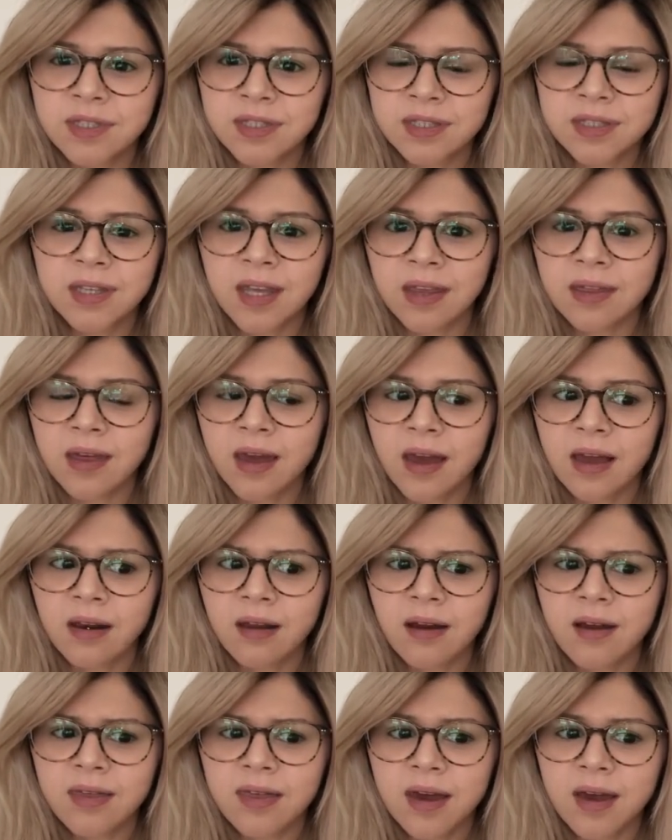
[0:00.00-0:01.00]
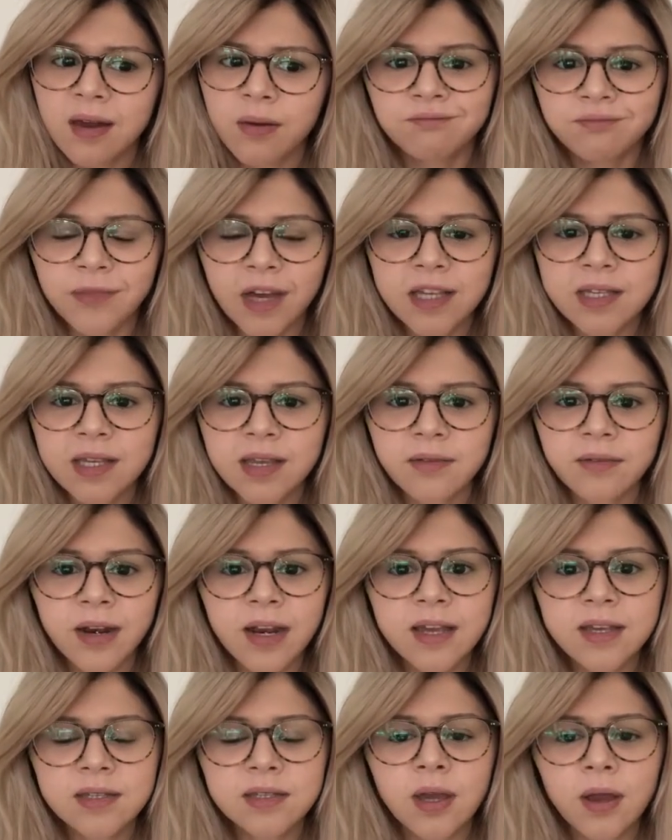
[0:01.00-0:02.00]
sit there, lie there, that's it
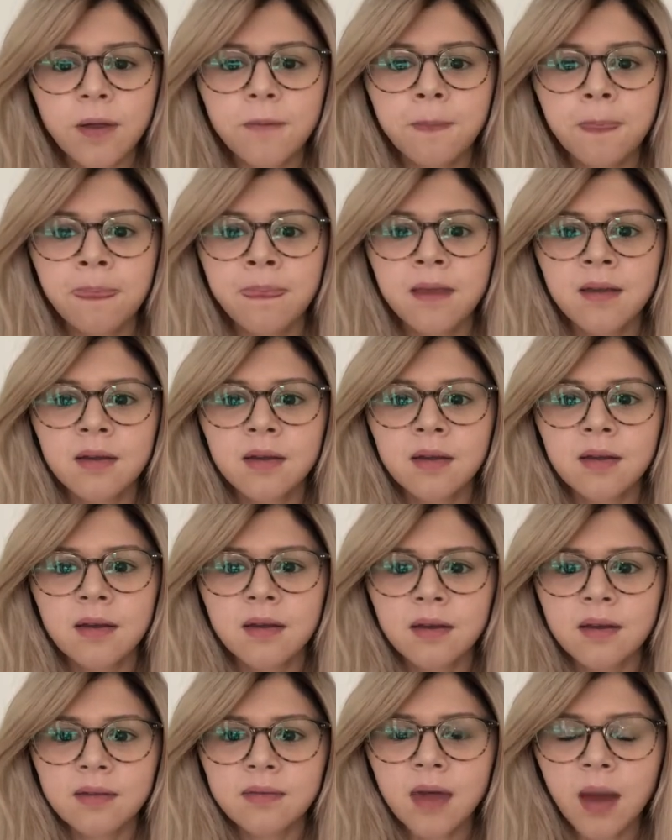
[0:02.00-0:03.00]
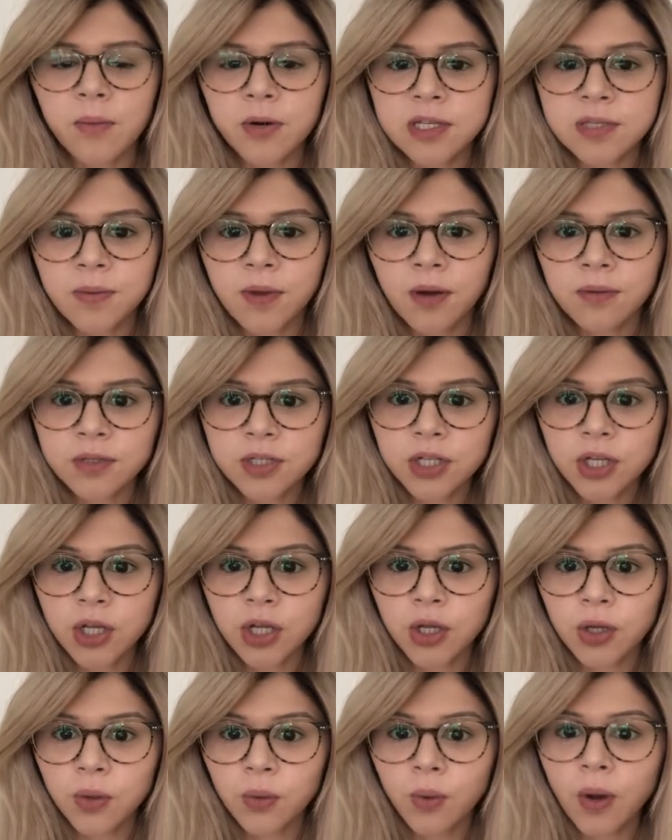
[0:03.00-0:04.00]
really. So that brings me on
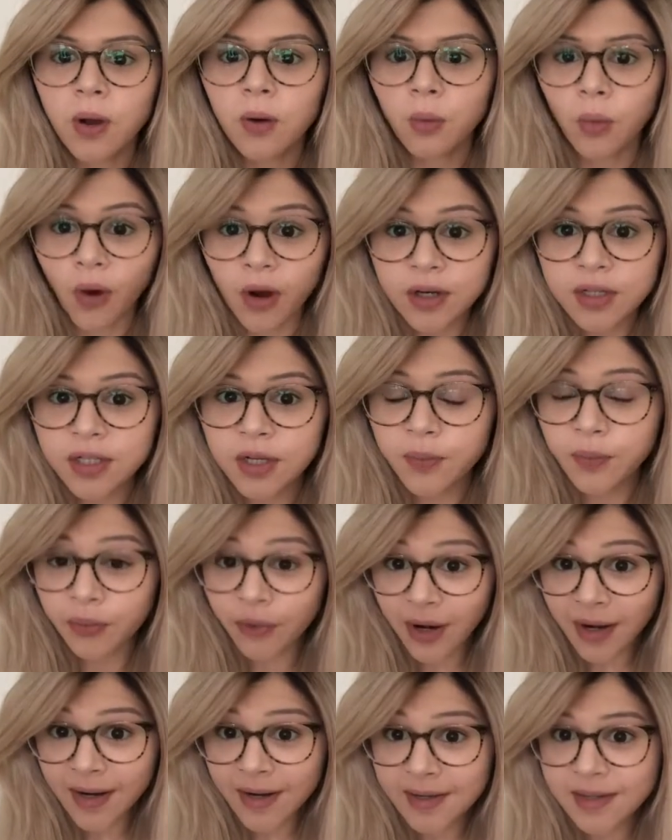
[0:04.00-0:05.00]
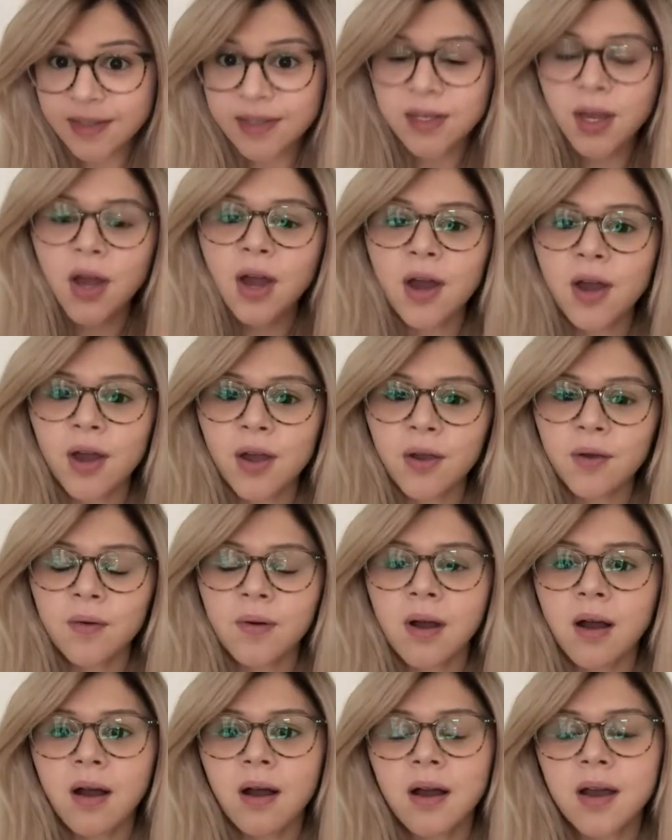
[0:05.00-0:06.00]
to what to bring. So
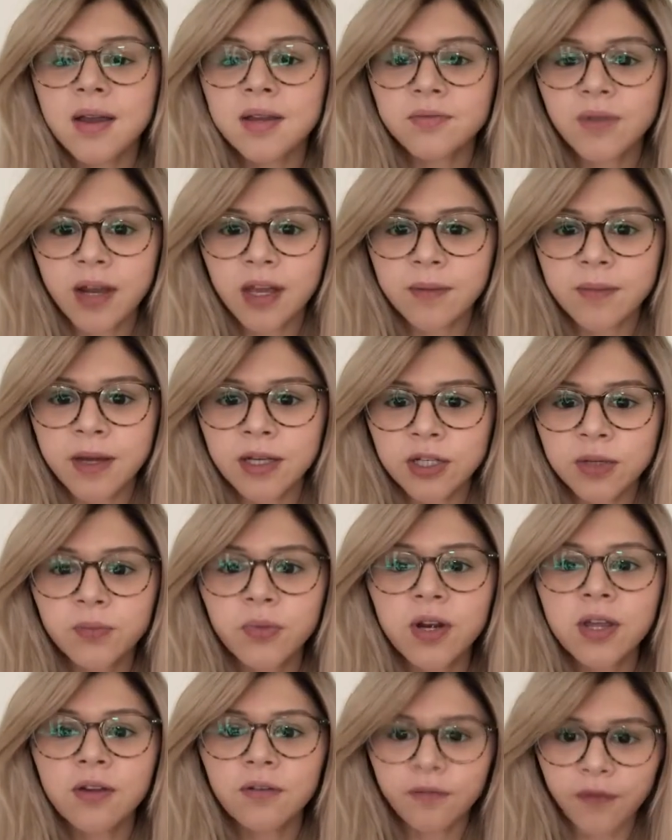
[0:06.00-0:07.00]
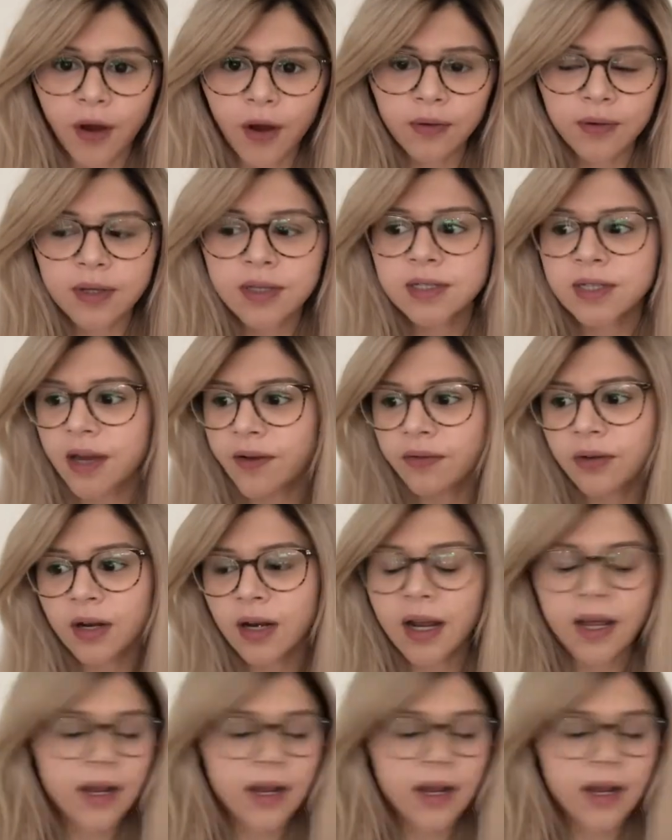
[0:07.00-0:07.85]
I'd recommend you bring your phone, definitely.